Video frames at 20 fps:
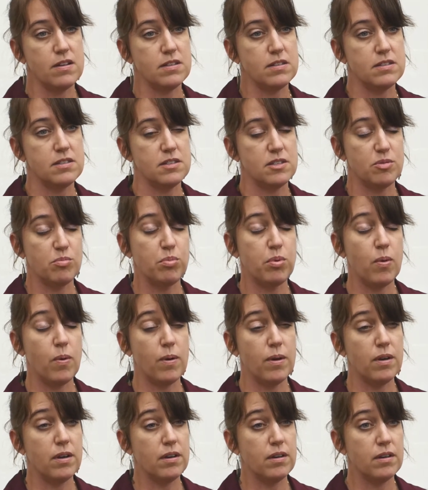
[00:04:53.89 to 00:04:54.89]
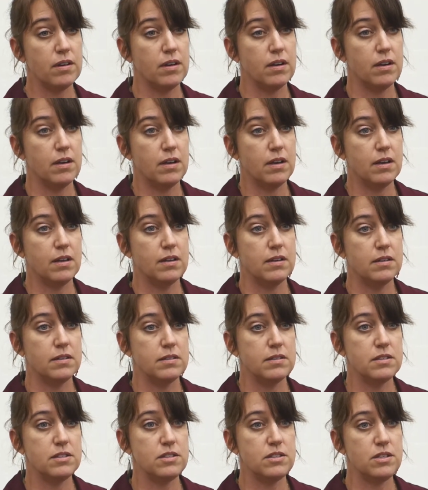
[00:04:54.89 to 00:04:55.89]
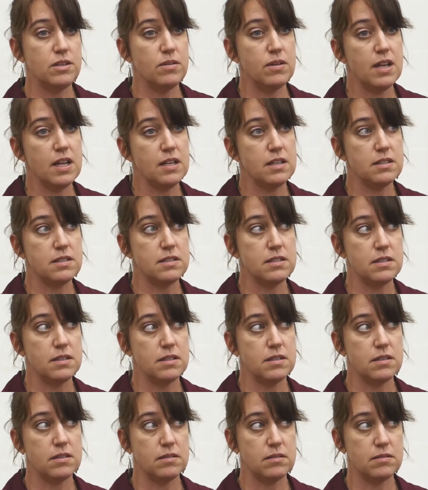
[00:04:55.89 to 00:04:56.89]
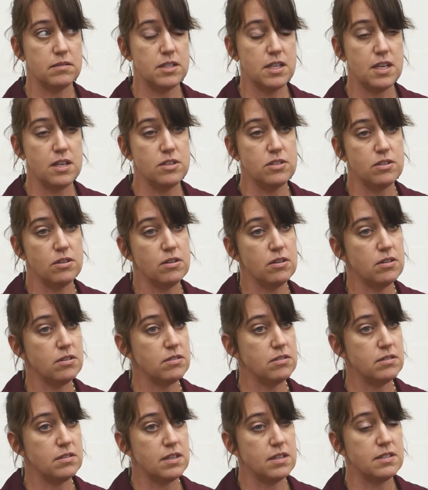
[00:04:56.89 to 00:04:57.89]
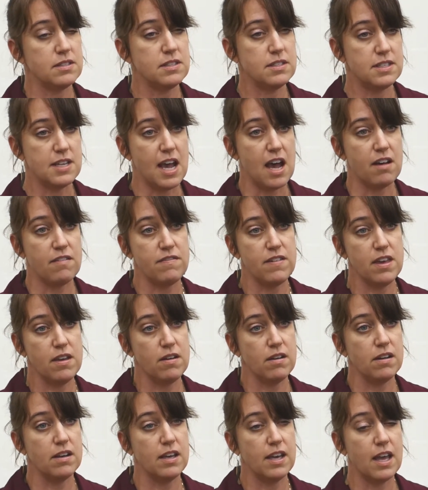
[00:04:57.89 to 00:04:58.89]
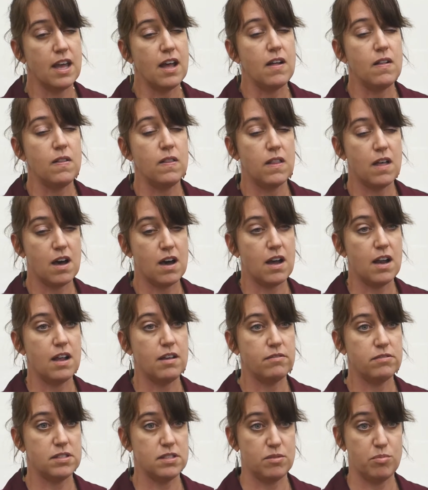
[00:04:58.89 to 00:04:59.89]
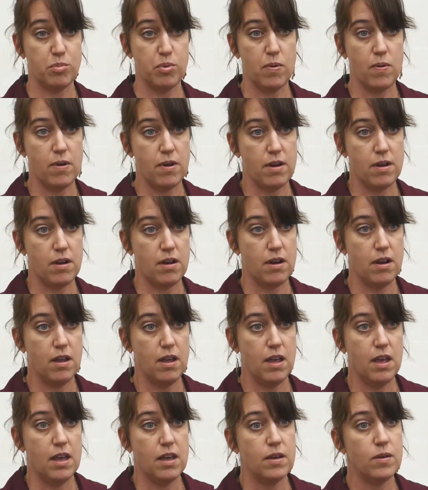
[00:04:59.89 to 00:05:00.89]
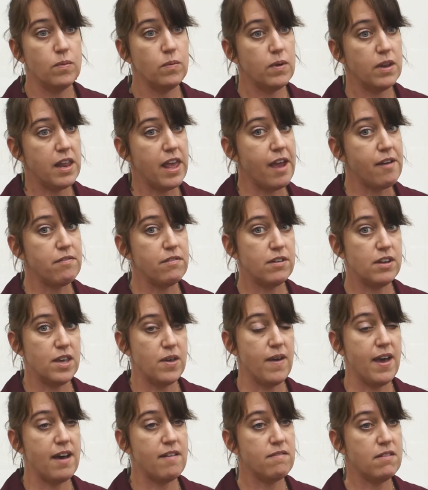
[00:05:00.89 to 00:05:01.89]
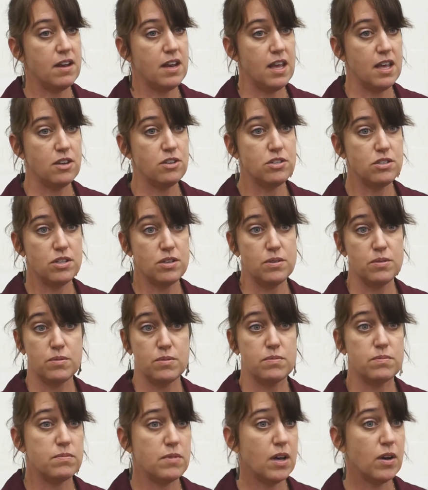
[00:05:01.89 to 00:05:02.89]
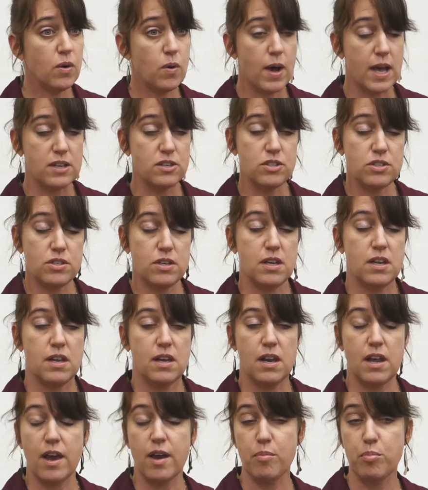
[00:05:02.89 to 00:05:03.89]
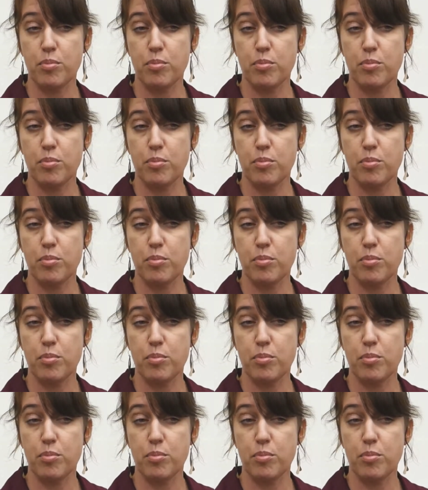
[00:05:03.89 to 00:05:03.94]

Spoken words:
is support. Students, teachers, and staff here get a lot of support. Whenever you have an issue, a question, a